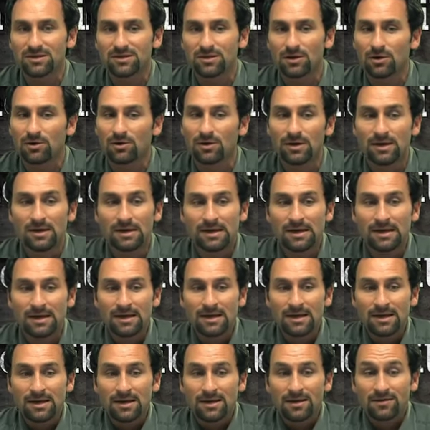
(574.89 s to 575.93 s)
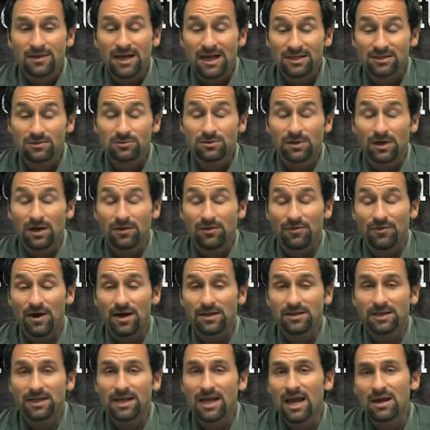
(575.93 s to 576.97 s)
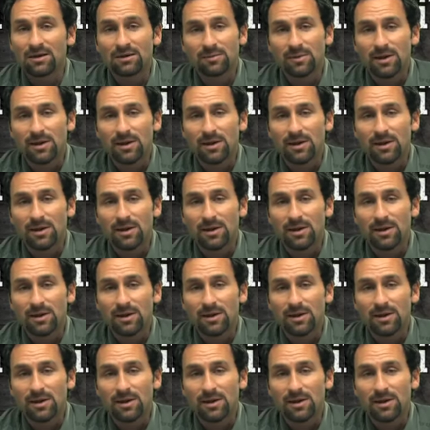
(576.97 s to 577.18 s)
So that's a thought that came